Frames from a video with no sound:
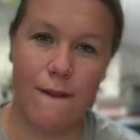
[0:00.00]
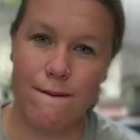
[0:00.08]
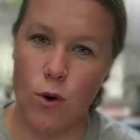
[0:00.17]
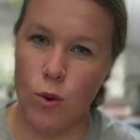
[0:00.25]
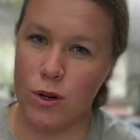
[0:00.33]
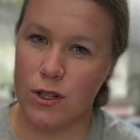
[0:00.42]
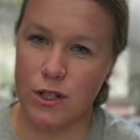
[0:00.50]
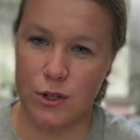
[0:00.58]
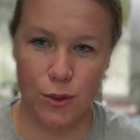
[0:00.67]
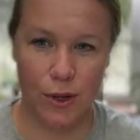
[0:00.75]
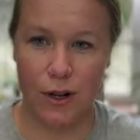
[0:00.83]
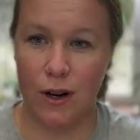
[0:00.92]
for
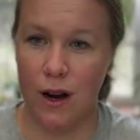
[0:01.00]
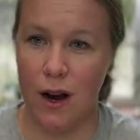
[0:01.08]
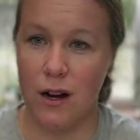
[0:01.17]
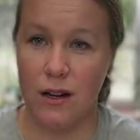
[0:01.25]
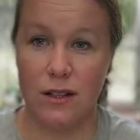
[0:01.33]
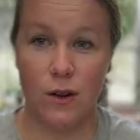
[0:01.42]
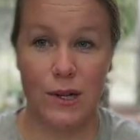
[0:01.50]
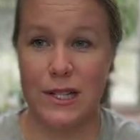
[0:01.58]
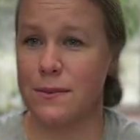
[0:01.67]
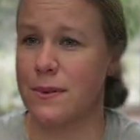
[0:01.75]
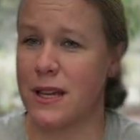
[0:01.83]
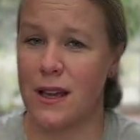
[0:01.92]
sure are going
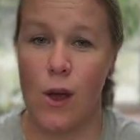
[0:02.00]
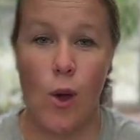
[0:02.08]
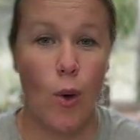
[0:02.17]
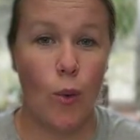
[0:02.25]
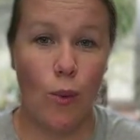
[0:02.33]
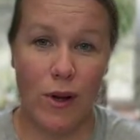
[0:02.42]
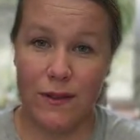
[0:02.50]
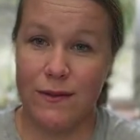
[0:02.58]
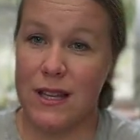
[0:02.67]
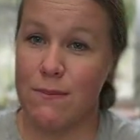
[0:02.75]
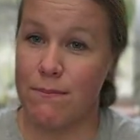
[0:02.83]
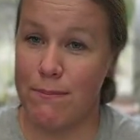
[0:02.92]
to be one of
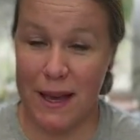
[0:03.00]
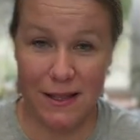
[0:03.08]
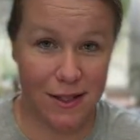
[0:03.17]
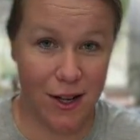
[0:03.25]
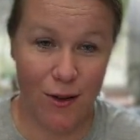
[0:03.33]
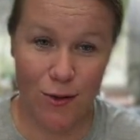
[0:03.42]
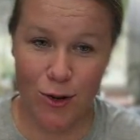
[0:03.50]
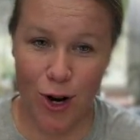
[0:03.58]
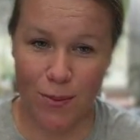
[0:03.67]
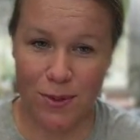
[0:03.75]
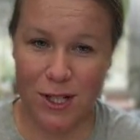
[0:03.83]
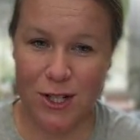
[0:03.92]
the best cover
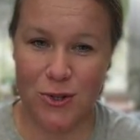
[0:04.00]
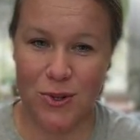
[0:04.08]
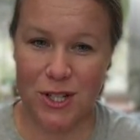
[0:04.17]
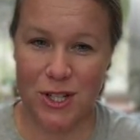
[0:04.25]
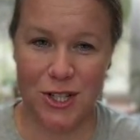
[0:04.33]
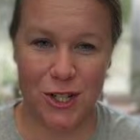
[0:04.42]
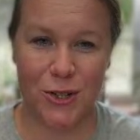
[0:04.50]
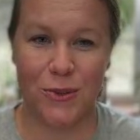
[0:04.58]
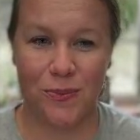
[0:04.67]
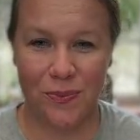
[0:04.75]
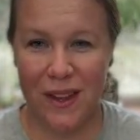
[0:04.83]
crops that you can do.